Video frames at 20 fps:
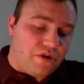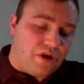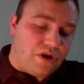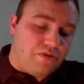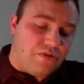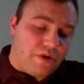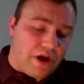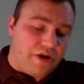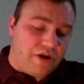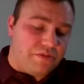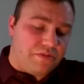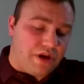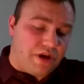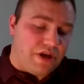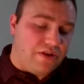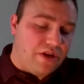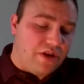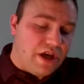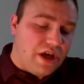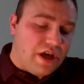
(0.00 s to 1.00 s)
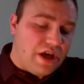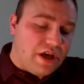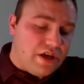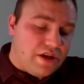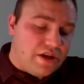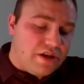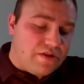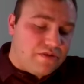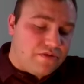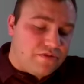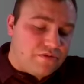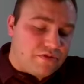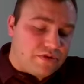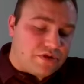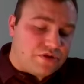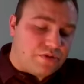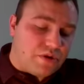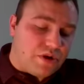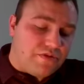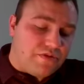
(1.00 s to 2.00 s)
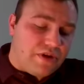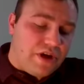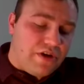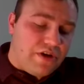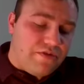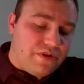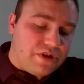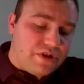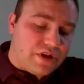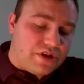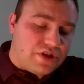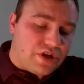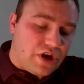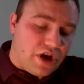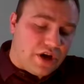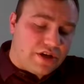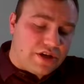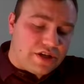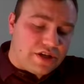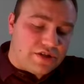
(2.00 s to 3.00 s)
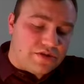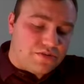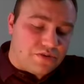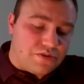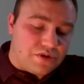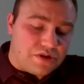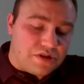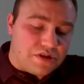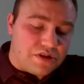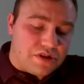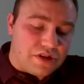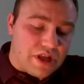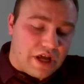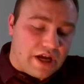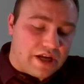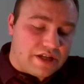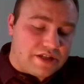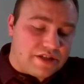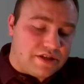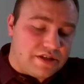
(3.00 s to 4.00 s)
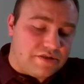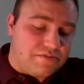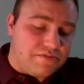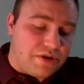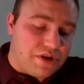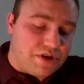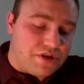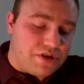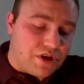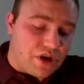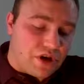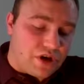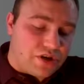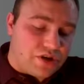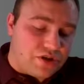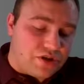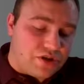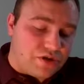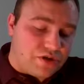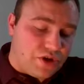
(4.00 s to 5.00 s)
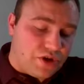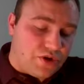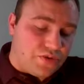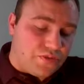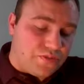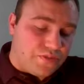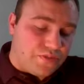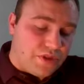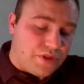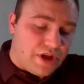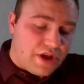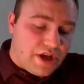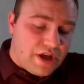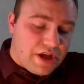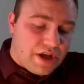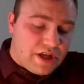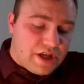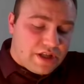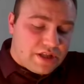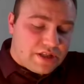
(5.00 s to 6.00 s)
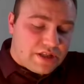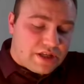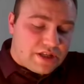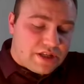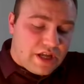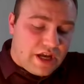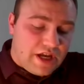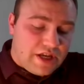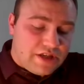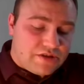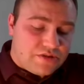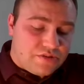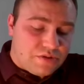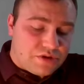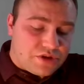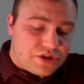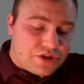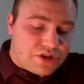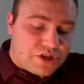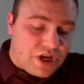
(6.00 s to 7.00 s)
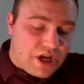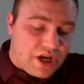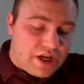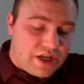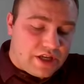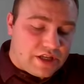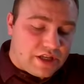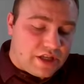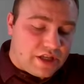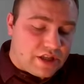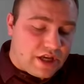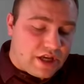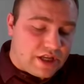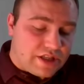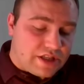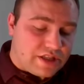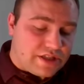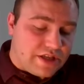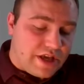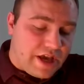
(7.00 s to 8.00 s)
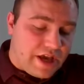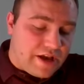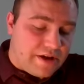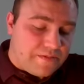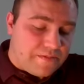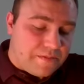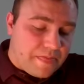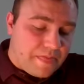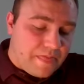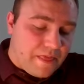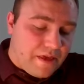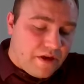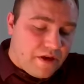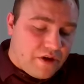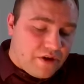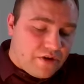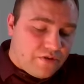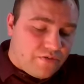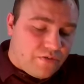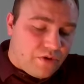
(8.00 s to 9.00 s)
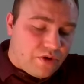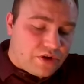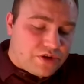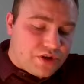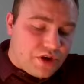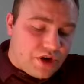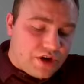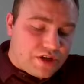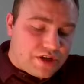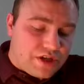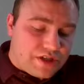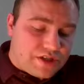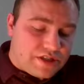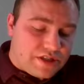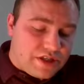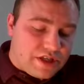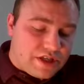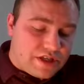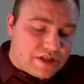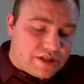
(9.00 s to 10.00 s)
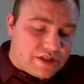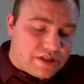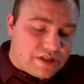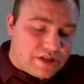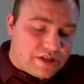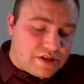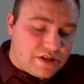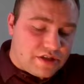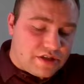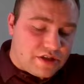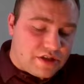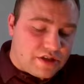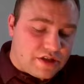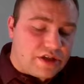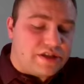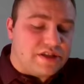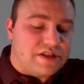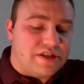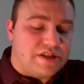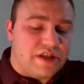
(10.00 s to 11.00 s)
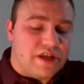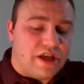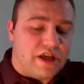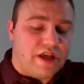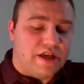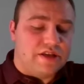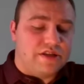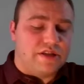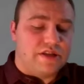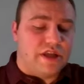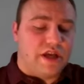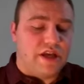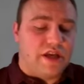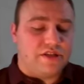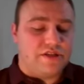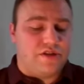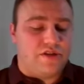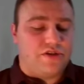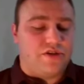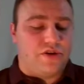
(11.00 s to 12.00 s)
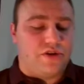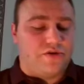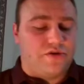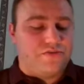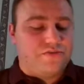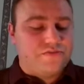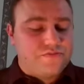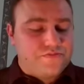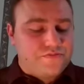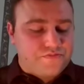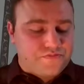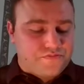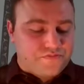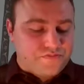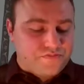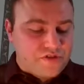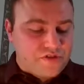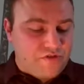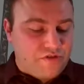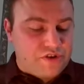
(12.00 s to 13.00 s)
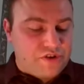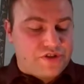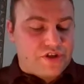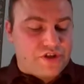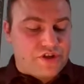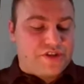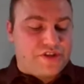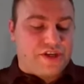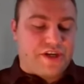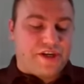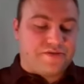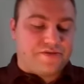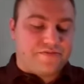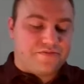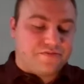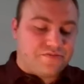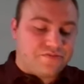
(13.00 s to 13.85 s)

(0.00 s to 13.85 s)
around me. Verse 12, even the darkness will not be dark to you. The night will shine like the day, for darkness is as light to you. Verse 13,